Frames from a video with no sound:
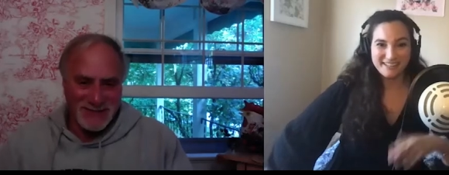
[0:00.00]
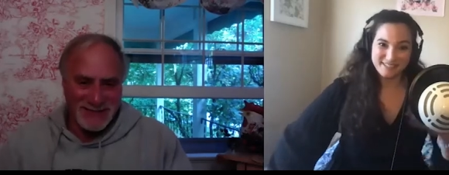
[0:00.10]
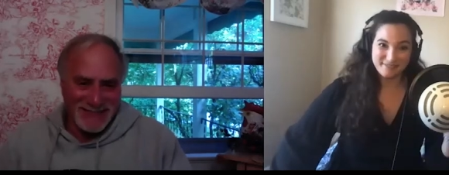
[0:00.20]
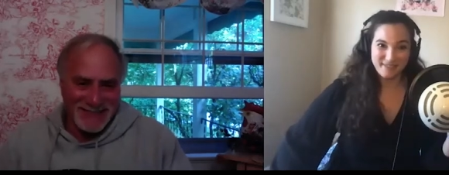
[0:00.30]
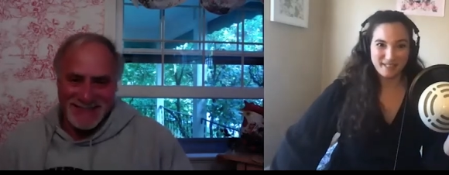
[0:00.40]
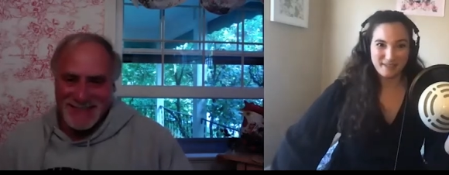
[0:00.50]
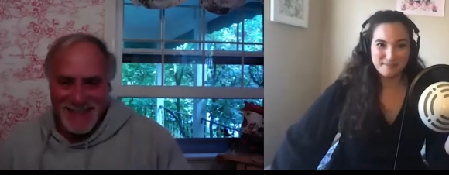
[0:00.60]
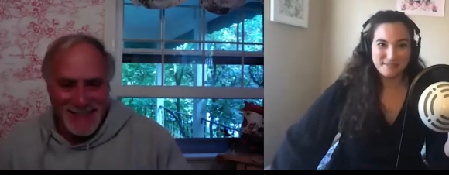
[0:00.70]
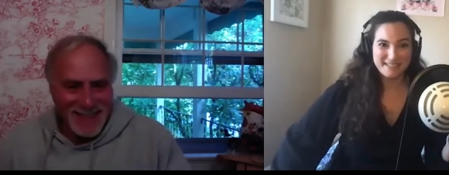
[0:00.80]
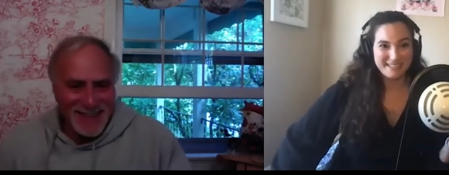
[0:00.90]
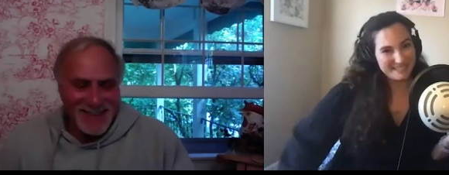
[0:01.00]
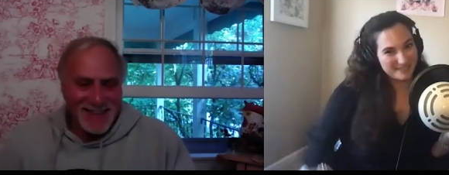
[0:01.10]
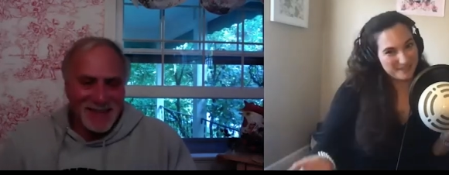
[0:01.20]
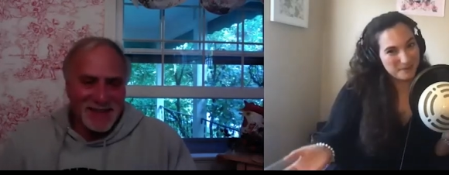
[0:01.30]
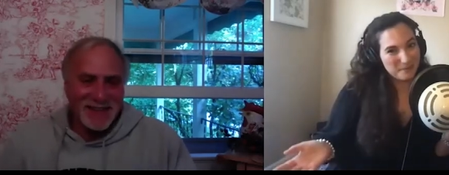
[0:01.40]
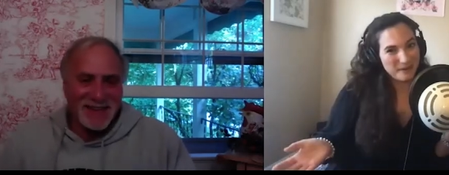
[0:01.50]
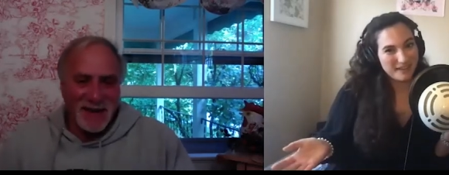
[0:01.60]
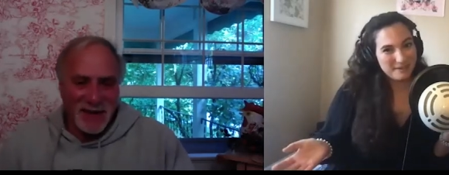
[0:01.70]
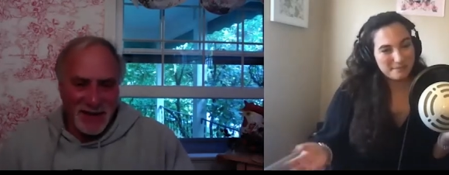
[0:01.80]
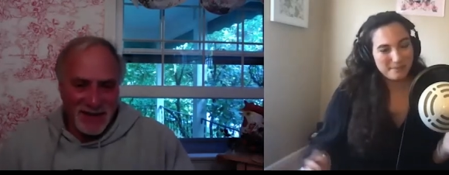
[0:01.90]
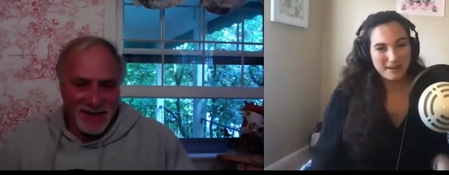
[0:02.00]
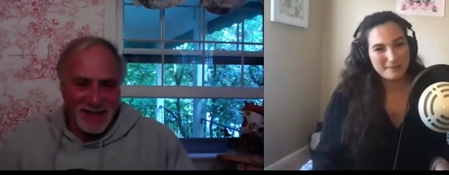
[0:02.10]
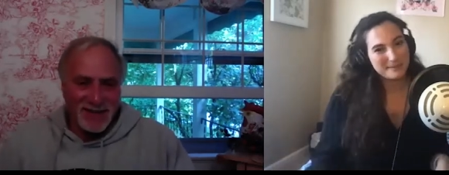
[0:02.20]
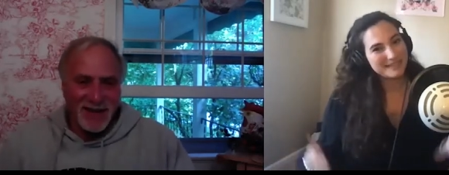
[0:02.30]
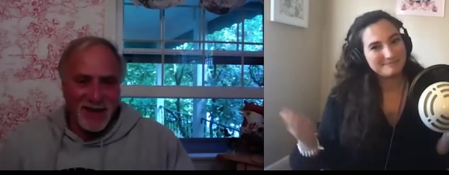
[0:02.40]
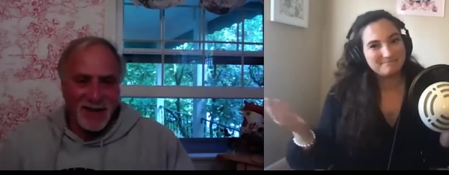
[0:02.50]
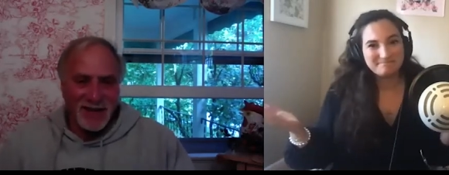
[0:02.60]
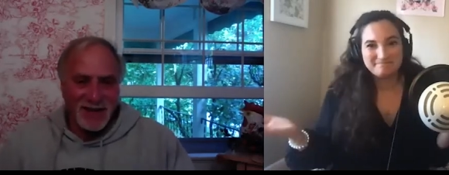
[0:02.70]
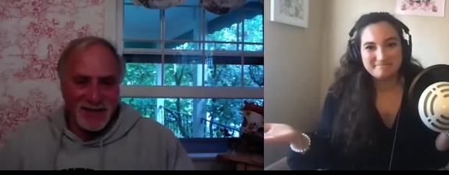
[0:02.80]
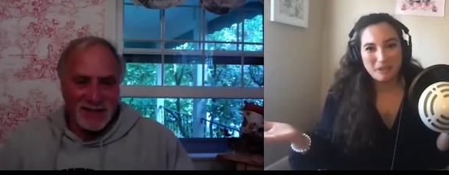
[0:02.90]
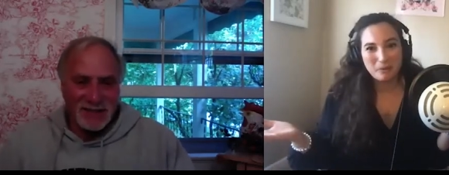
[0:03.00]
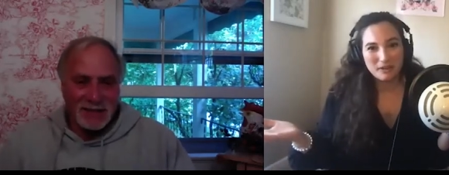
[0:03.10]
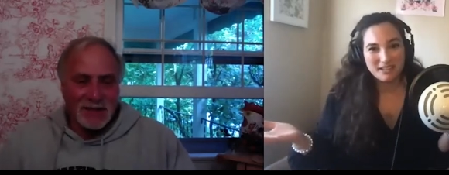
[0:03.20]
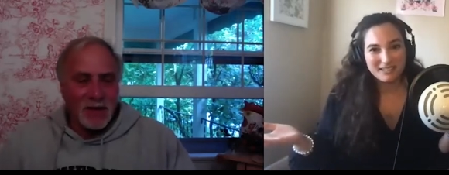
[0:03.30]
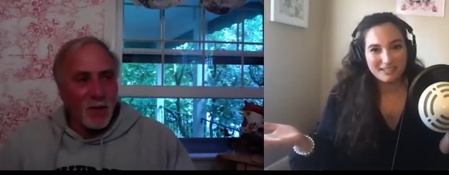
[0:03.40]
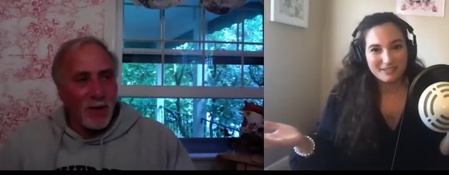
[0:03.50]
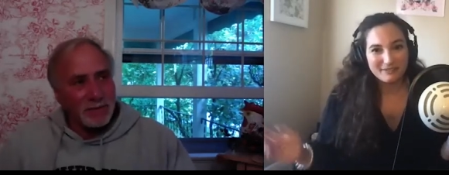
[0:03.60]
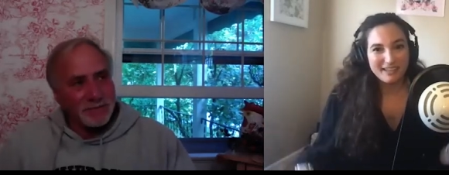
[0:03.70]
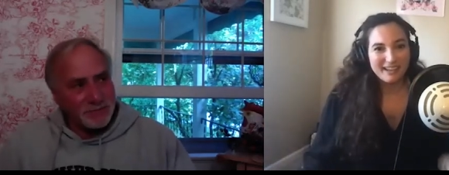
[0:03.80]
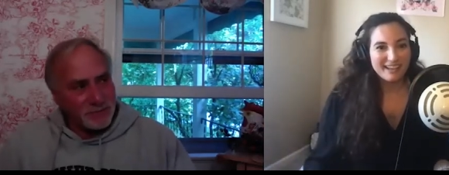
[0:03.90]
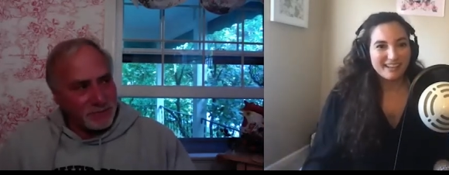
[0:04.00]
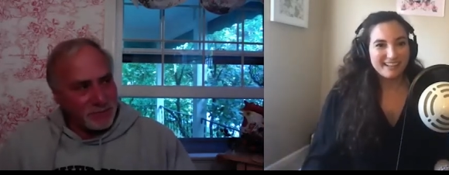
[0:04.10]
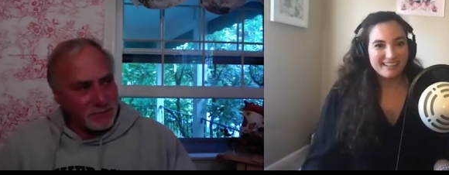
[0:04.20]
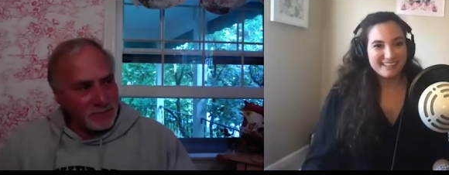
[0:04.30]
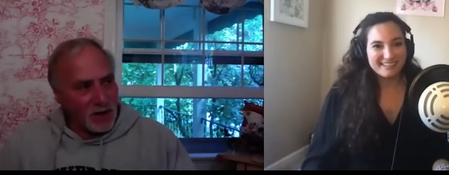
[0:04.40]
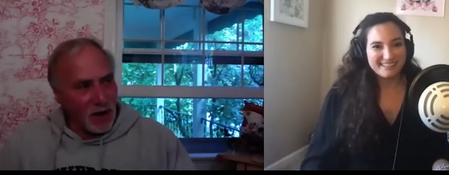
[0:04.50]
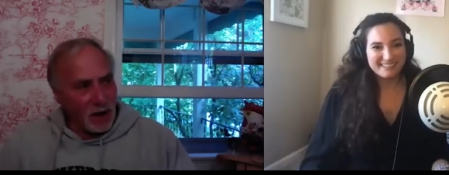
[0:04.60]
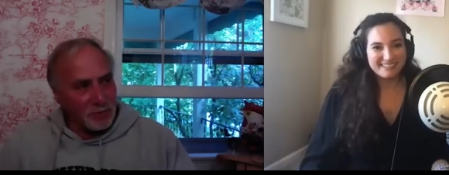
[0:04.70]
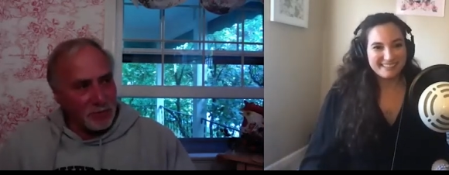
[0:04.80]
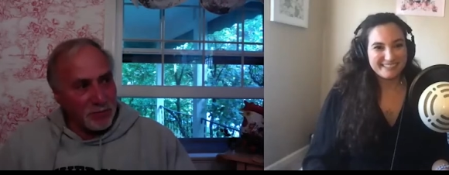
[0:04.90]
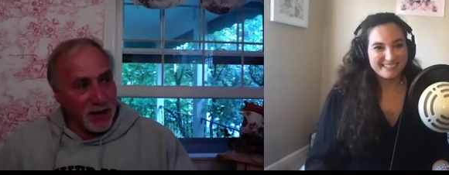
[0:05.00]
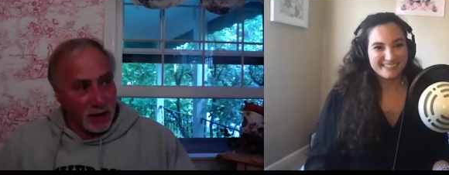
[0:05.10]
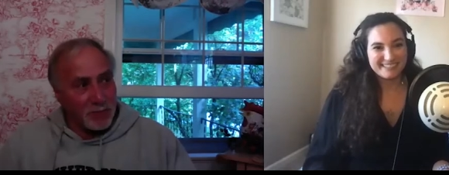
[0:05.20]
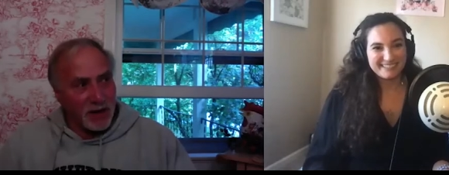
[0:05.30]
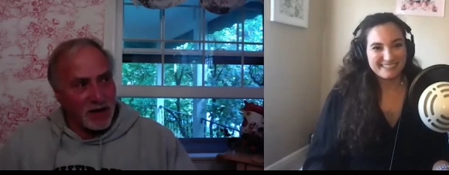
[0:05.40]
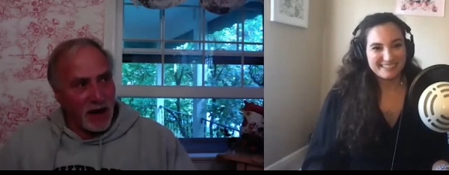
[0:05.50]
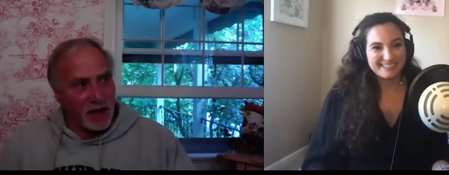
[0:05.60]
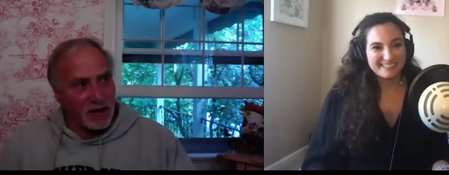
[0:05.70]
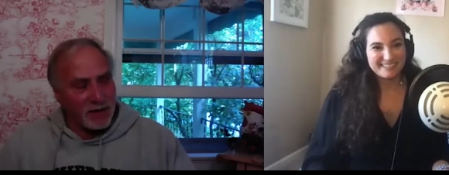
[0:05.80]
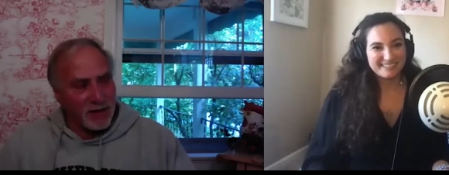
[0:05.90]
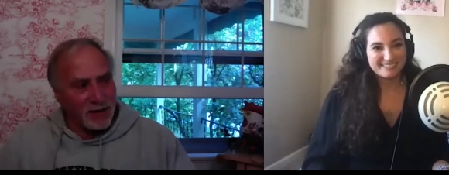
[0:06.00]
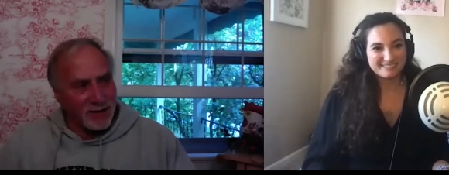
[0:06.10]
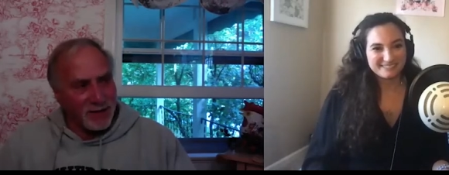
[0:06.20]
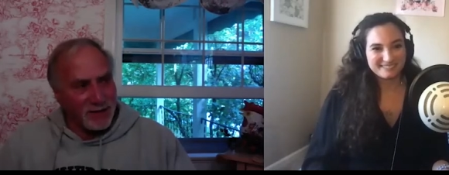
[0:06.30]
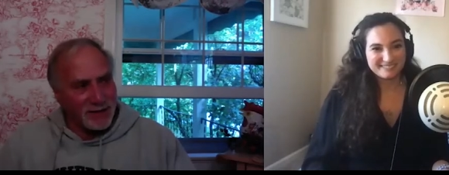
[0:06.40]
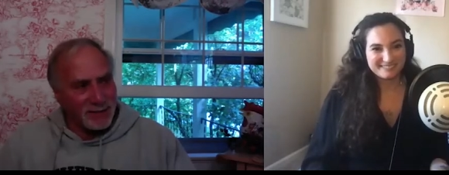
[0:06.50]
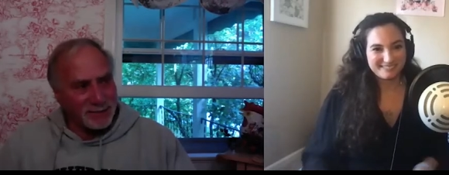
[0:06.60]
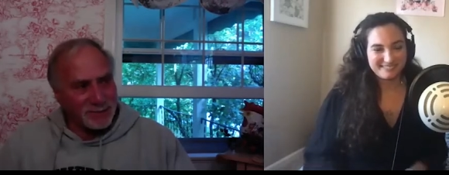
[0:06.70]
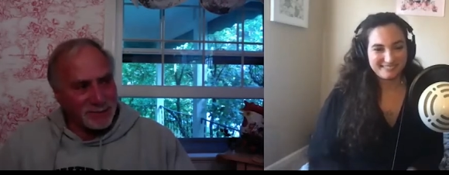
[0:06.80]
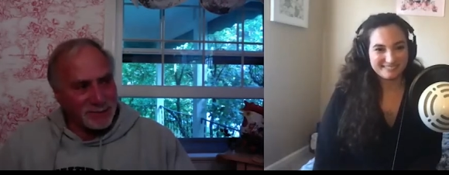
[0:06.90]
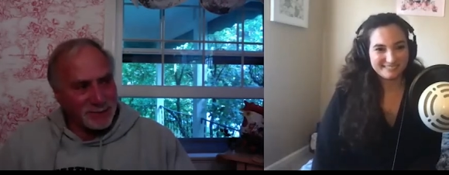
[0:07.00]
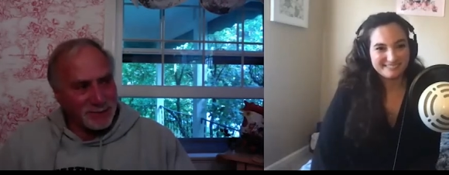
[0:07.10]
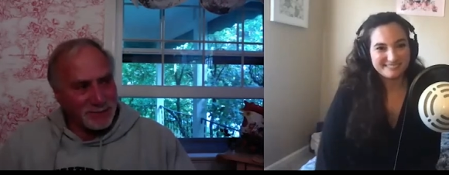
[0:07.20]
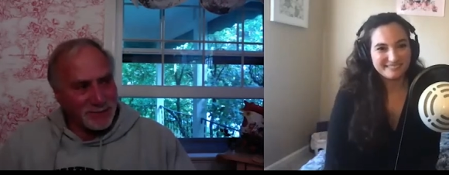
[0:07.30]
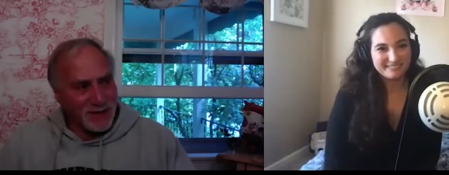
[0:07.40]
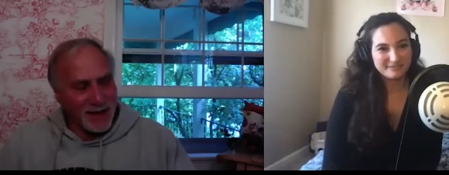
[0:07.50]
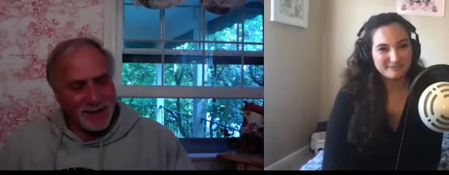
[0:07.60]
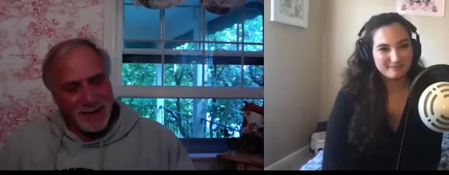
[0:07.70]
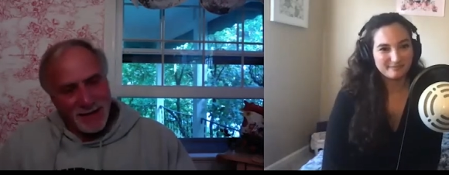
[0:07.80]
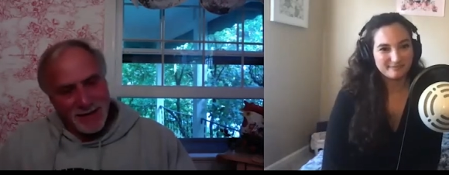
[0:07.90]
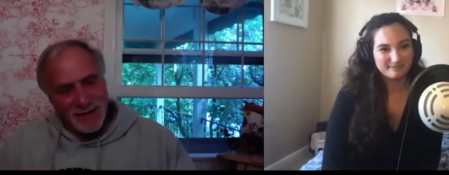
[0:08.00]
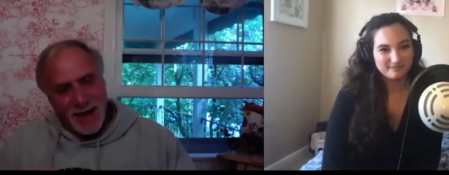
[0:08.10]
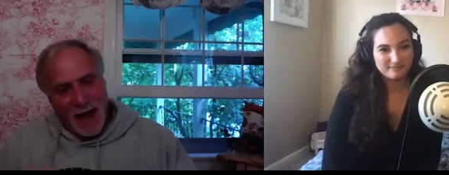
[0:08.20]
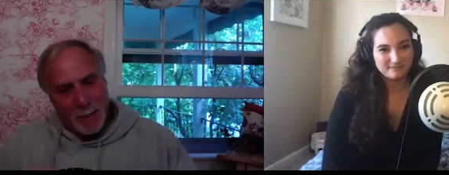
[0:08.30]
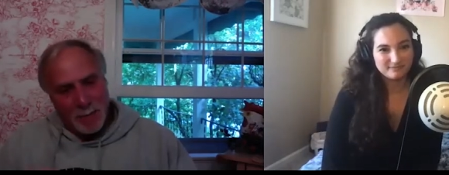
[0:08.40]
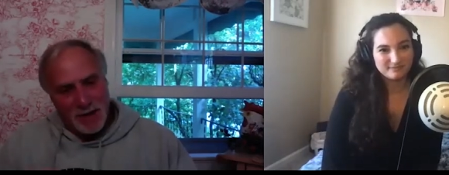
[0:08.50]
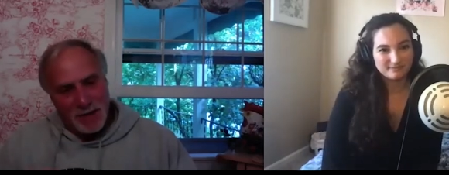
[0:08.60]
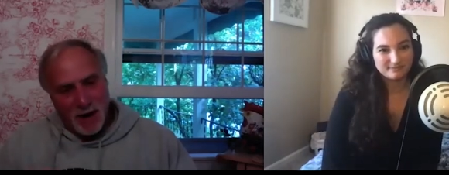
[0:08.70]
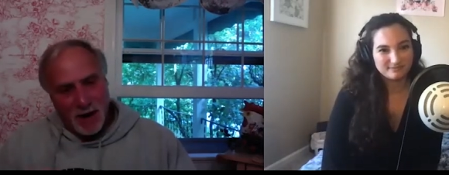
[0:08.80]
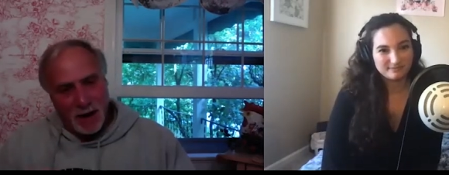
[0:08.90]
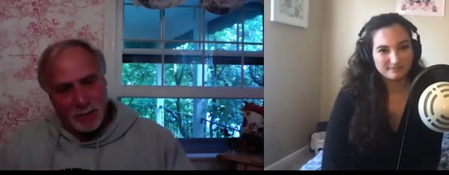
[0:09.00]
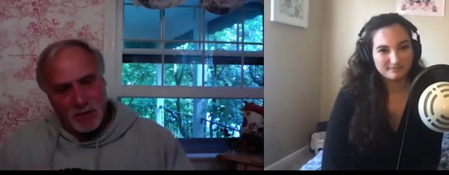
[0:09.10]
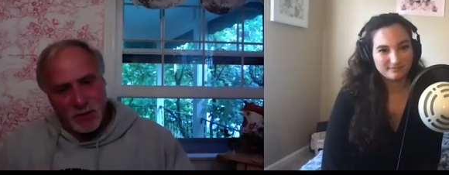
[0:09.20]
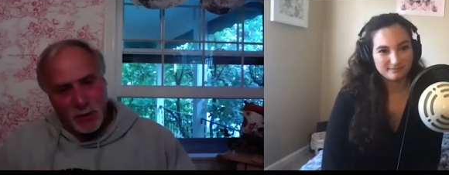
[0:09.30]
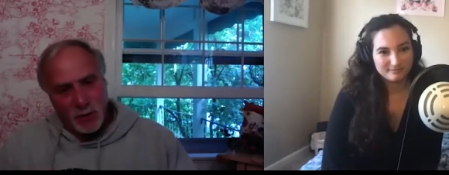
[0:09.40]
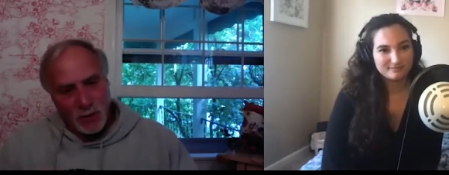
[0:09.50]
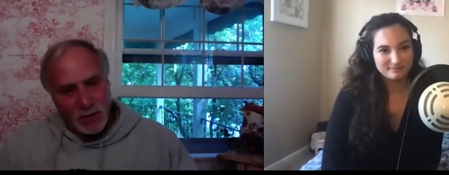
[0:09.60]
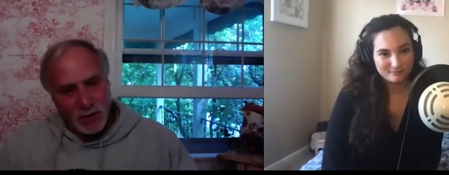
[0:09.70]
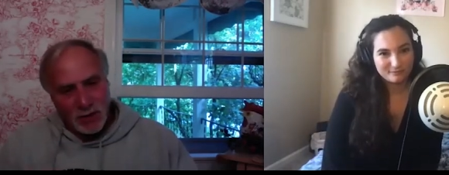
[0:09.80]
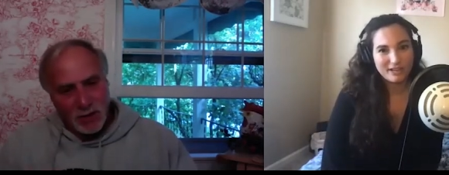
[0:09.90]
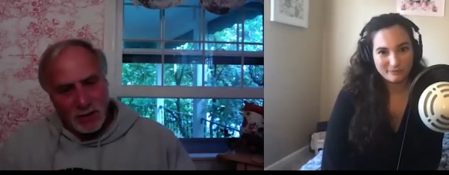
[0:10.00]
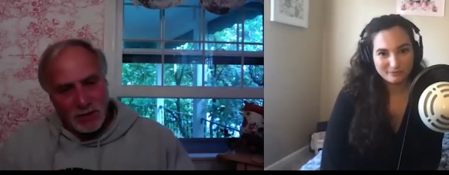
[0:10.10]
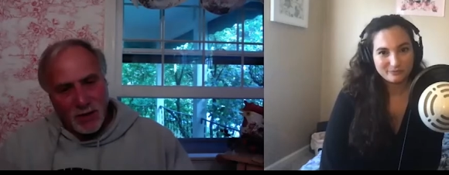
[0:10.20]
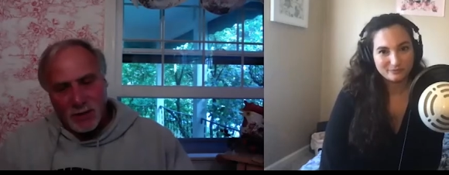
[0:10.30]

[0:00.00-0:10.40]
Speaker 1: developed in either one. But I mean, what are you going to do?
Speaker 2: Um, but but again, it's it's this it's this gap in time too, right? So